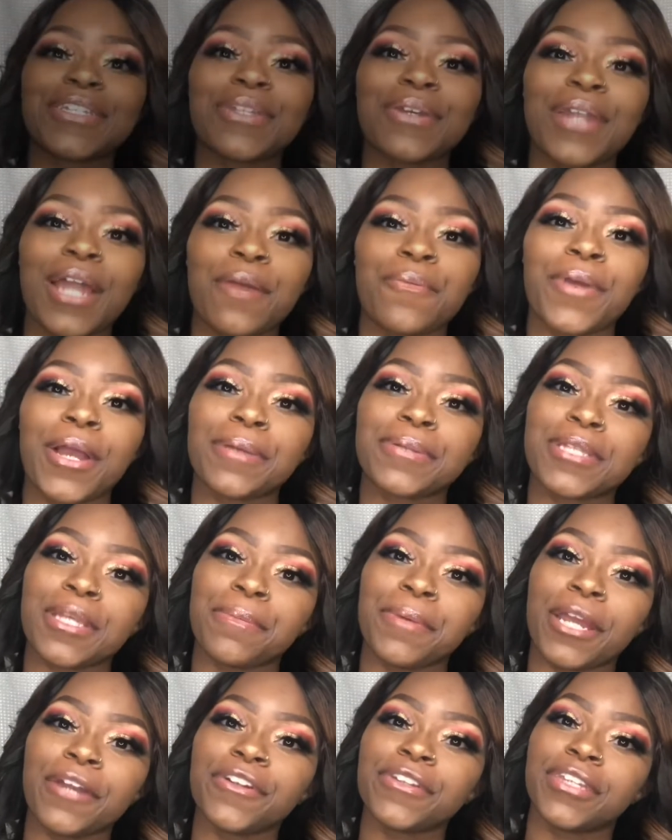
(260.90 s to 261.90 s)
so that wraps
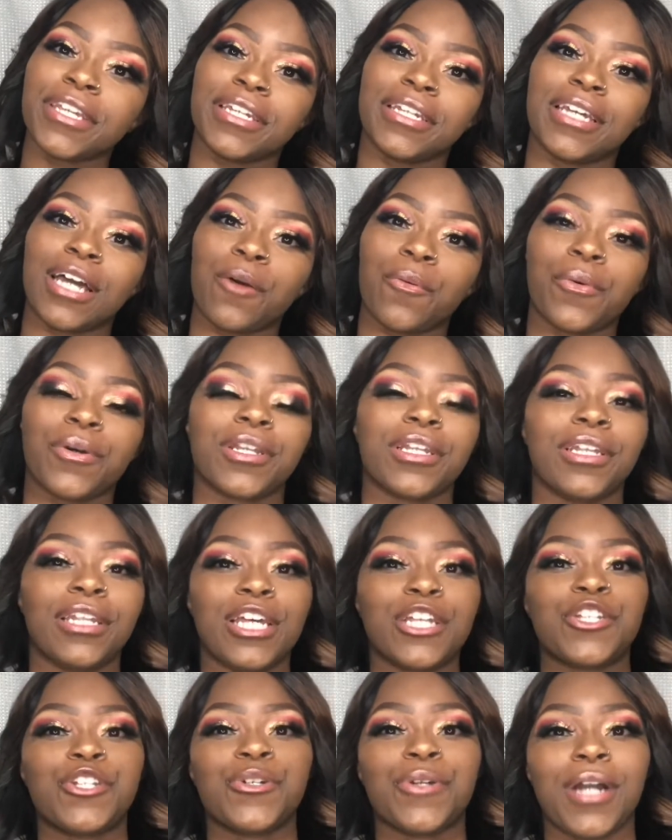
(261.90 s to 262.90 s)
up everything that I wanted to
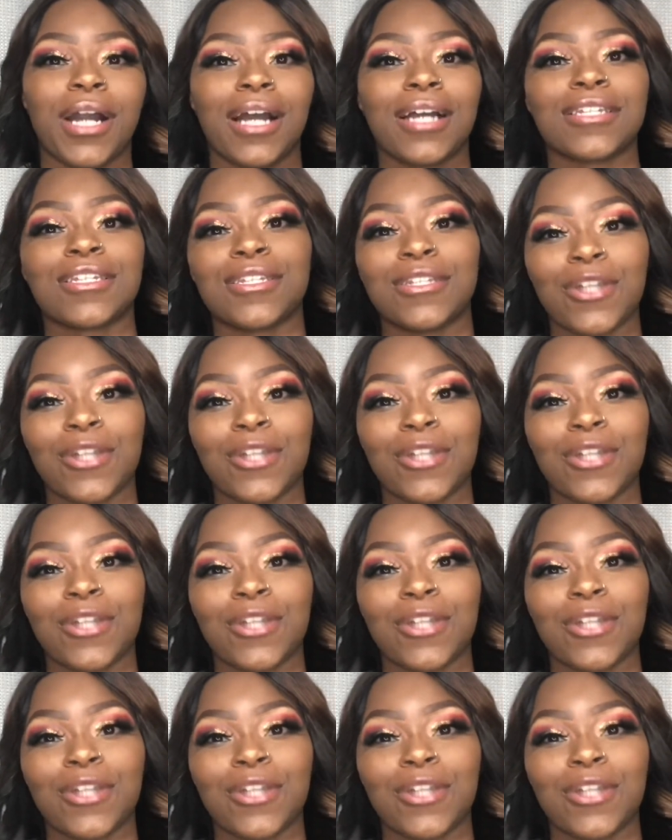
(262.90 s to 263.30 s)
let you guys